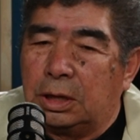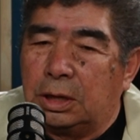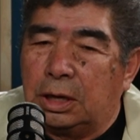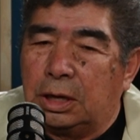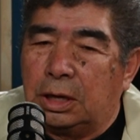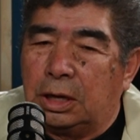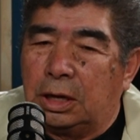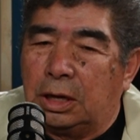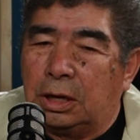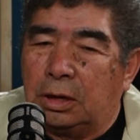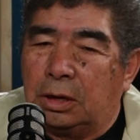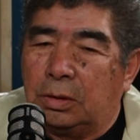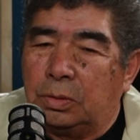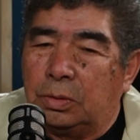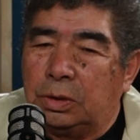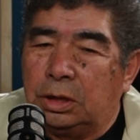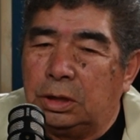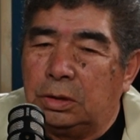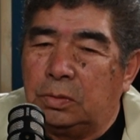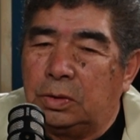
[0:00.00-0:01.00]
Uh,
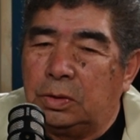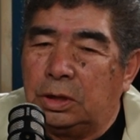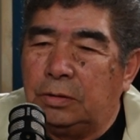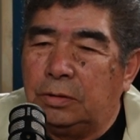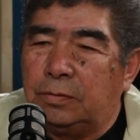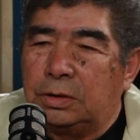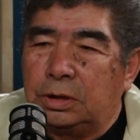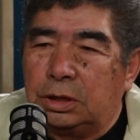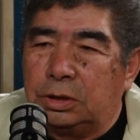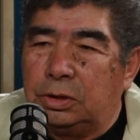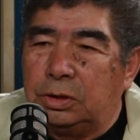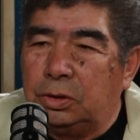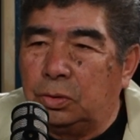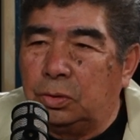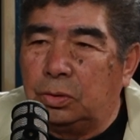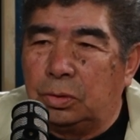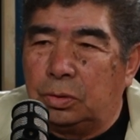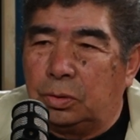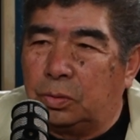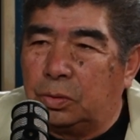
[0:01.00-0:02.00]
we we live in a
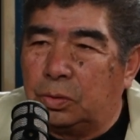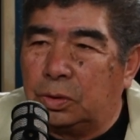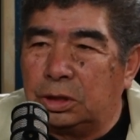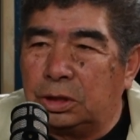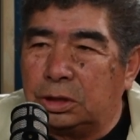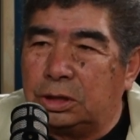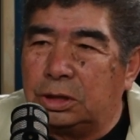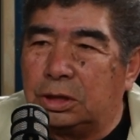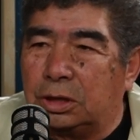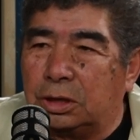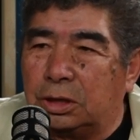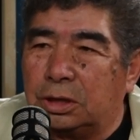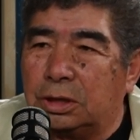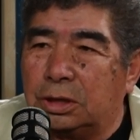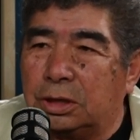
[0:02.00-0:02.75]
dual world here.